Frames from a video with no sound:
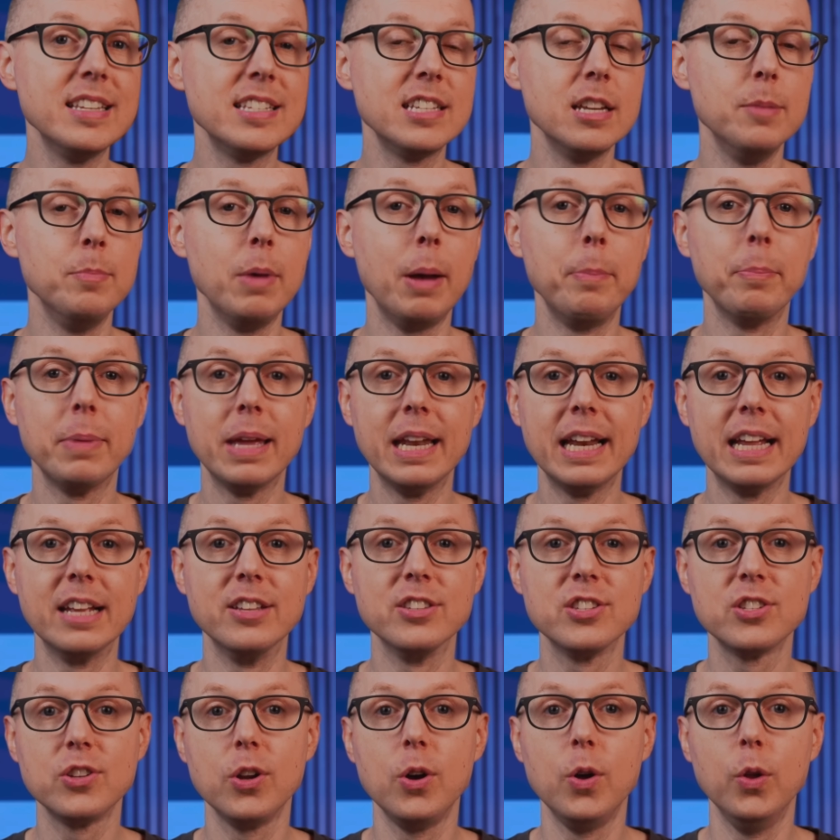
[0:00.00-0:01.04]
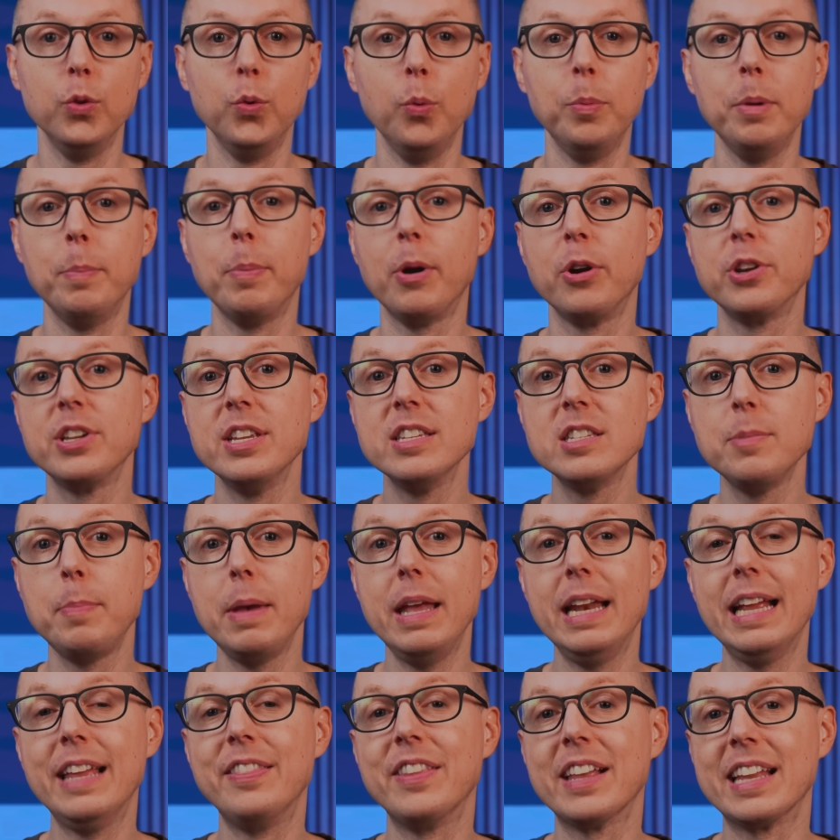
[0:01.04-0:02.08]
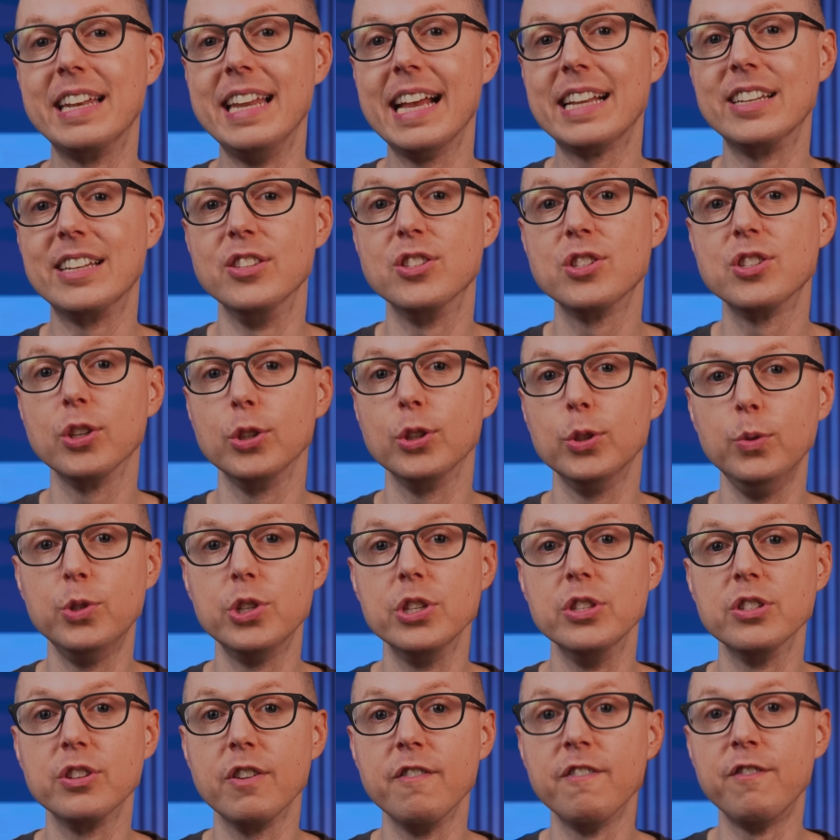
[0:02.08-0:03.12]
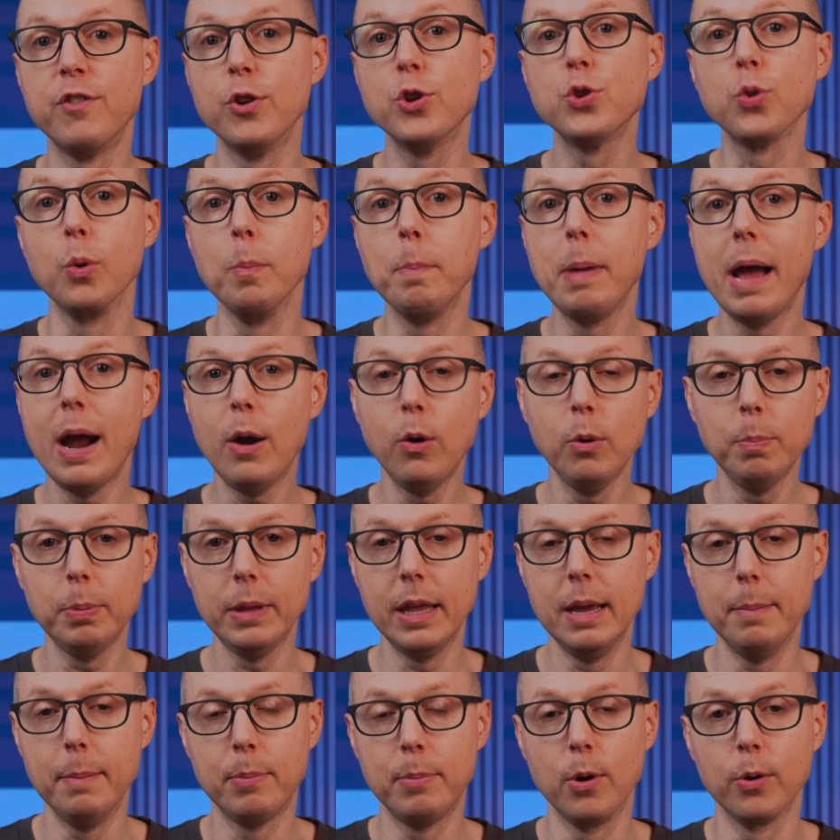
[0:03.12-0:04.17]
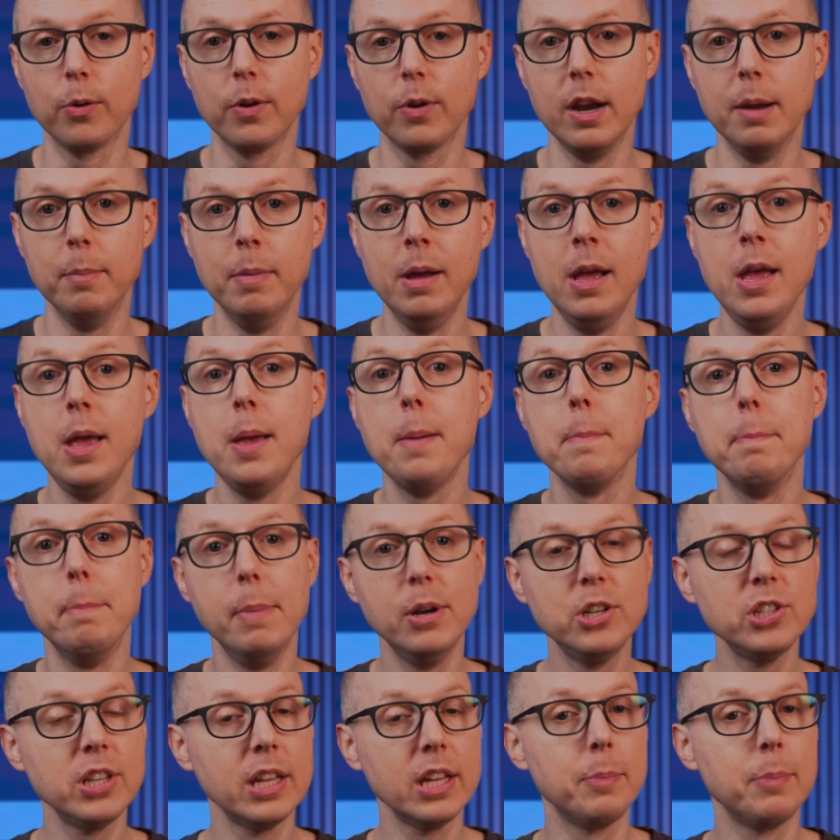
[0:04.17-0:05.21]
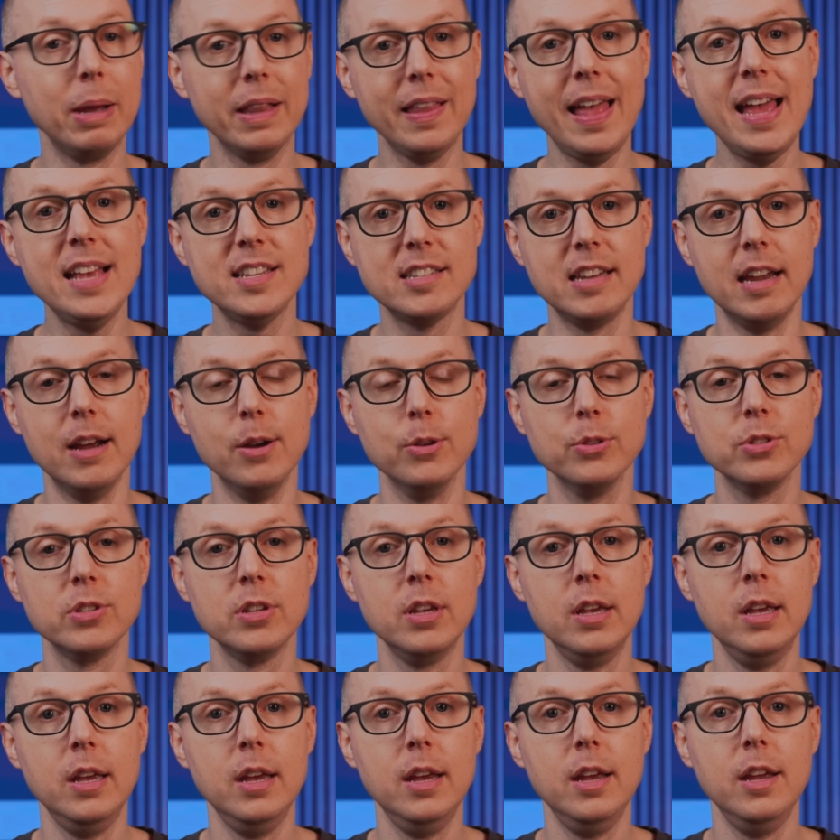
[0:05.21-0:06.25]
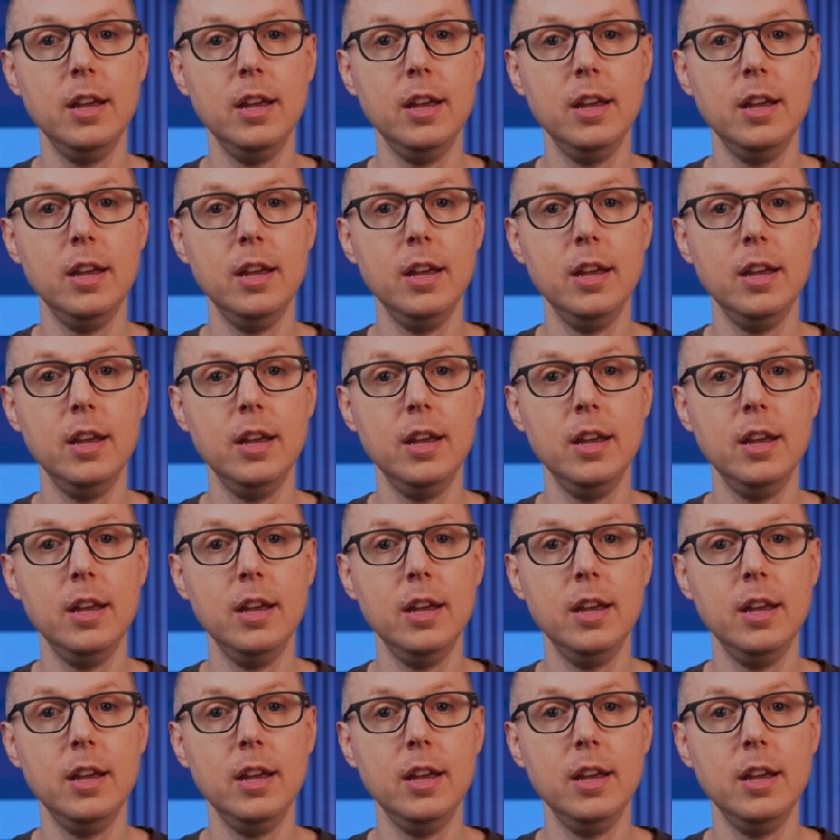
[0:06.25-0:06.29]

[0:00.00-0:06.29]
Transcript: system I'm getting installed will be participating in the Connected Solutions Virtual Power Plant program, much like my last house.